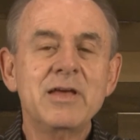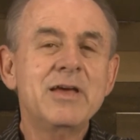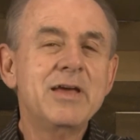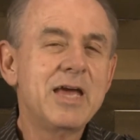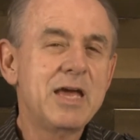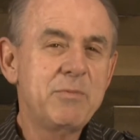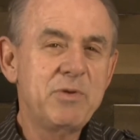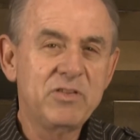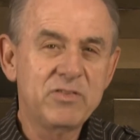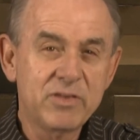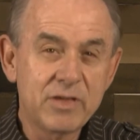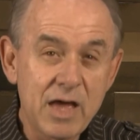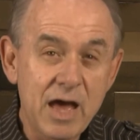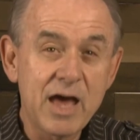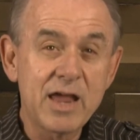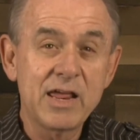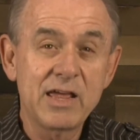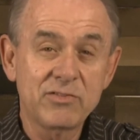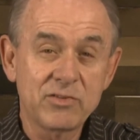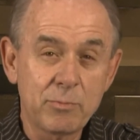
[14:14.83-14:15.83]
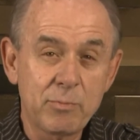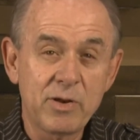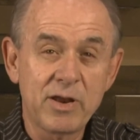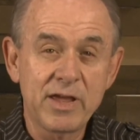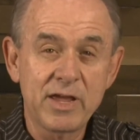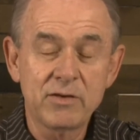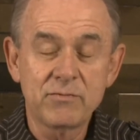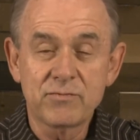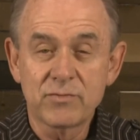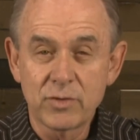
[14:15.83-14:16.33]
It means God has a
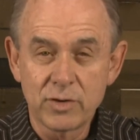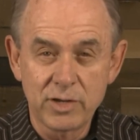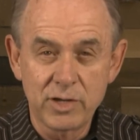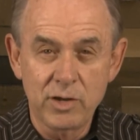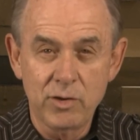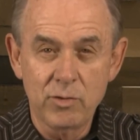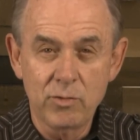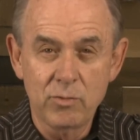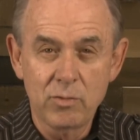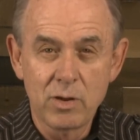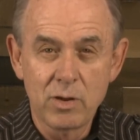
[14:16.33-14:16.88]
plan for you.